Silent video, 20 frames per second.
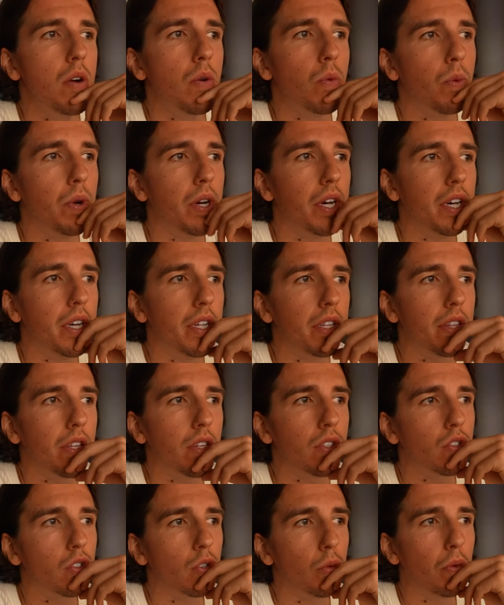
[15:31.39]

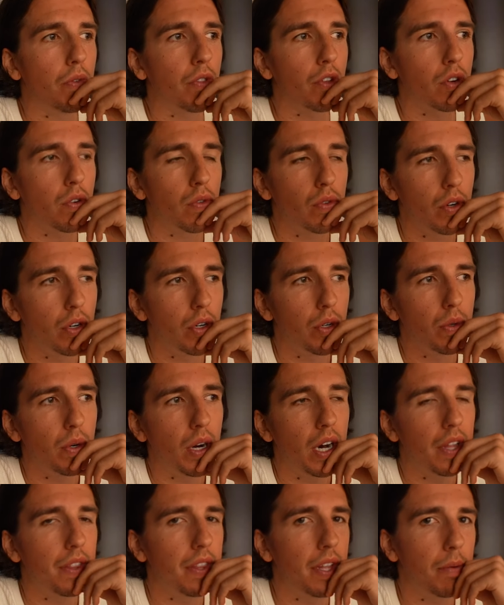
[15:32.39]
with some of the crew,
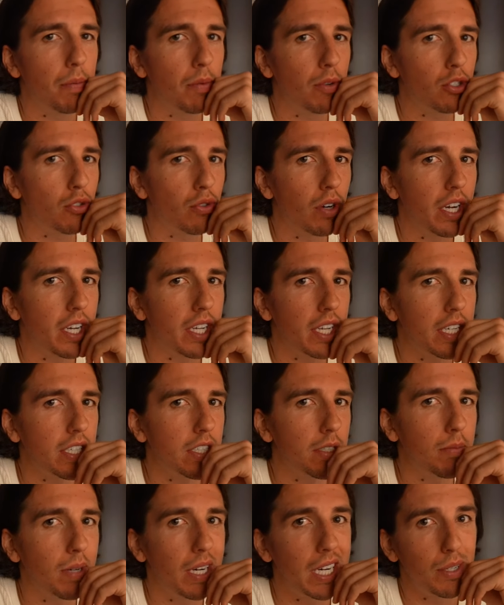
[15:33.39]
and then we'll try and get
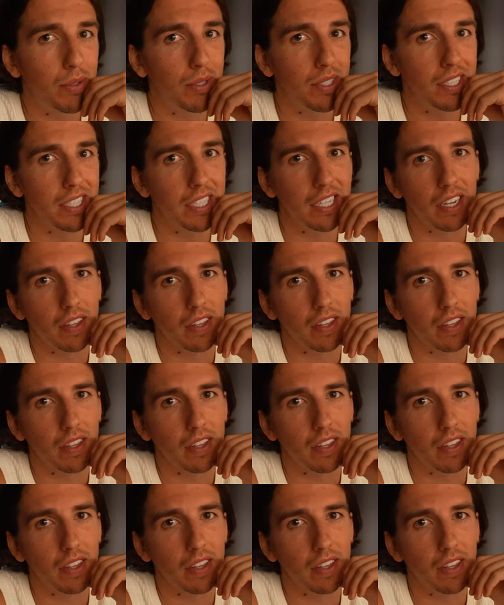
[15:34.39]
some hours in.